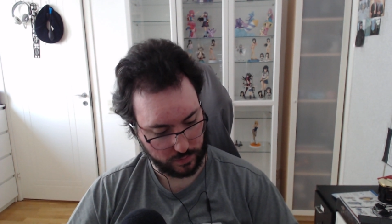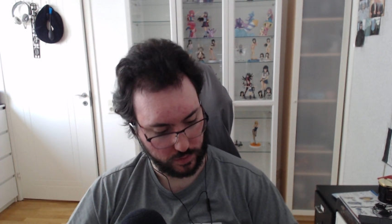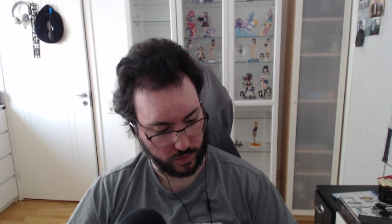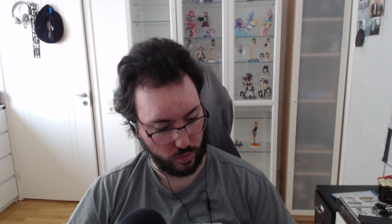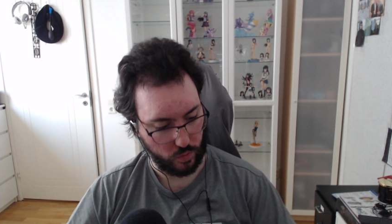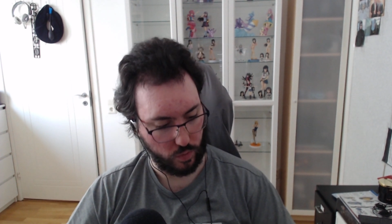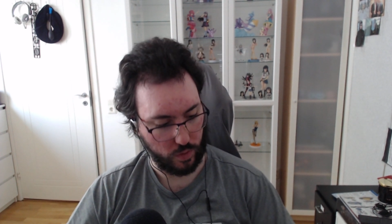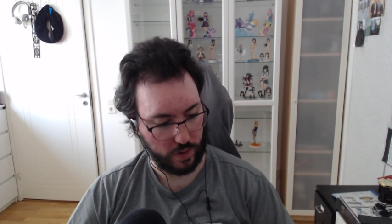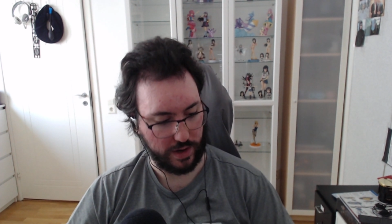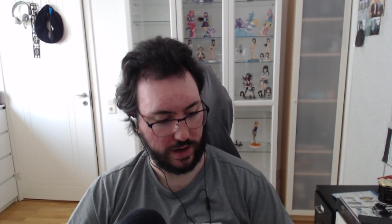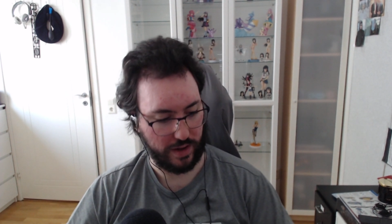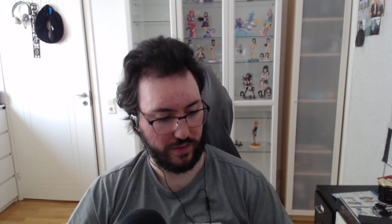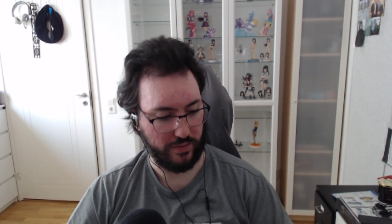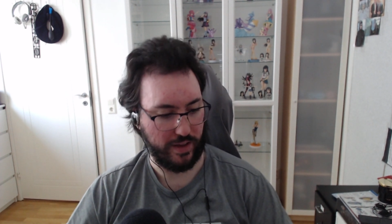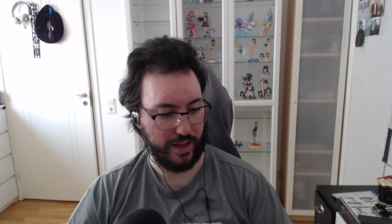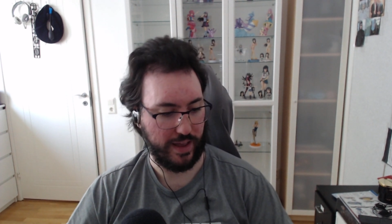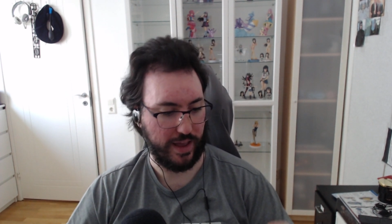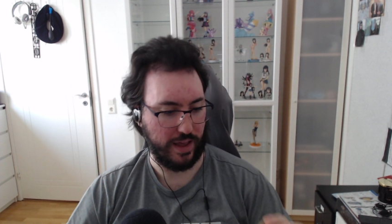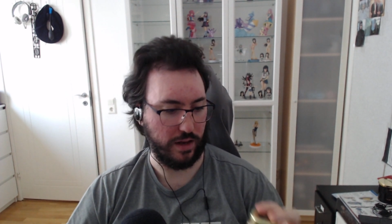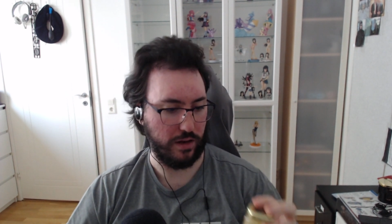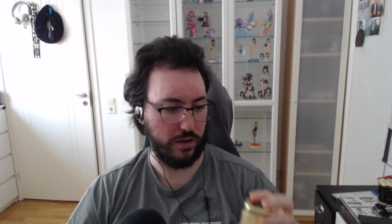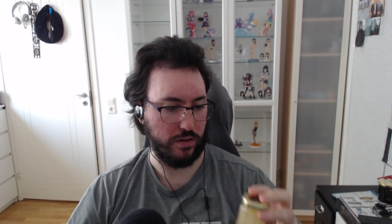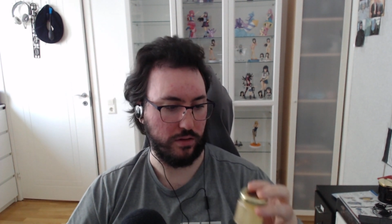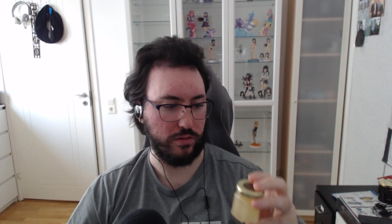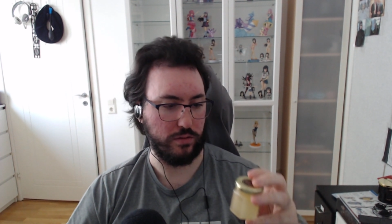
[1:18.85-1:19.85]
what I've
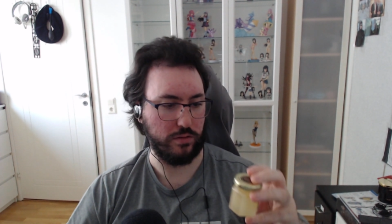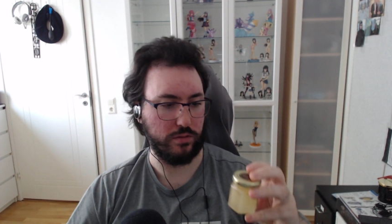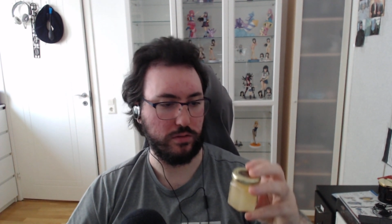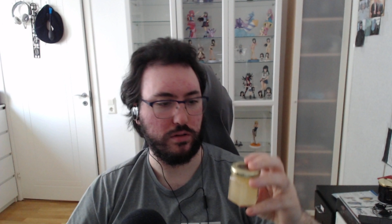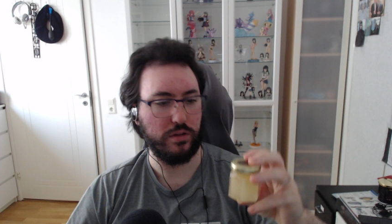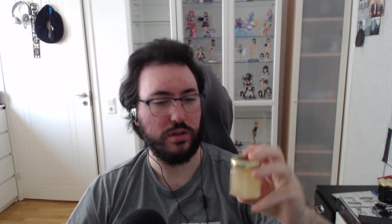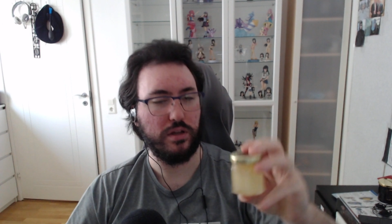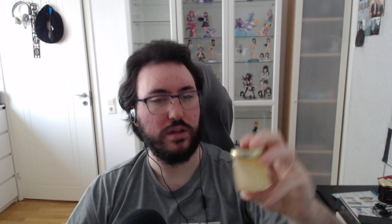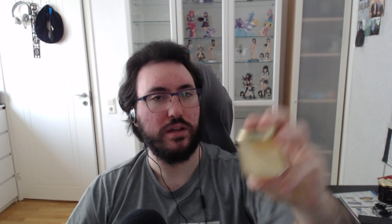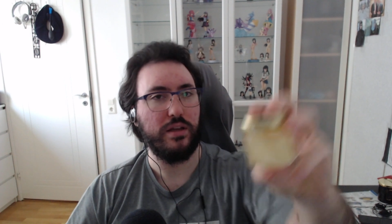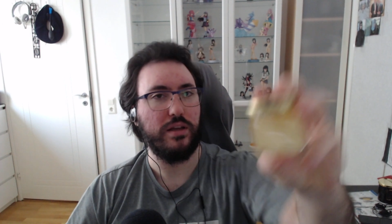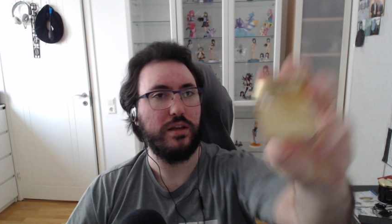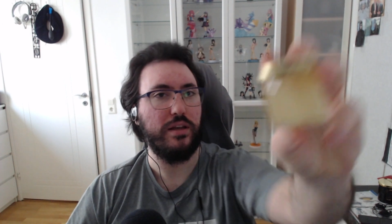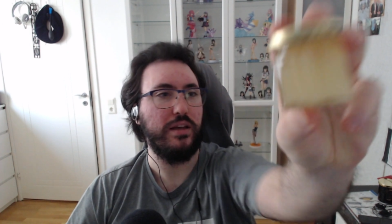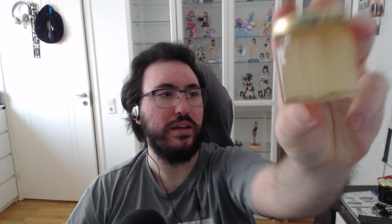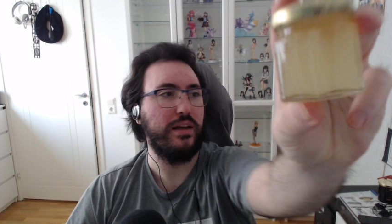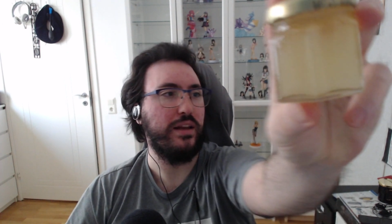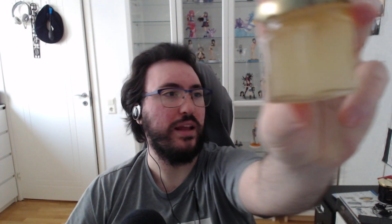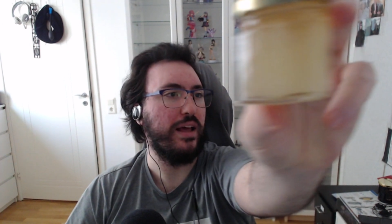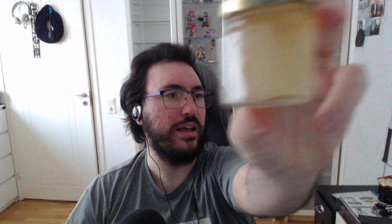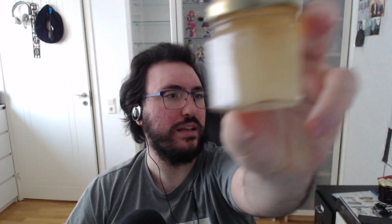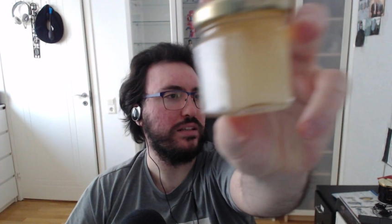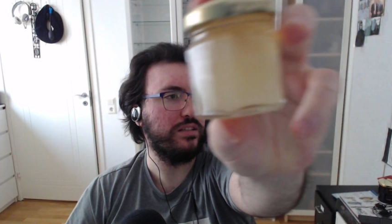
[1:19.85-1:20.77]
had. Oh, it has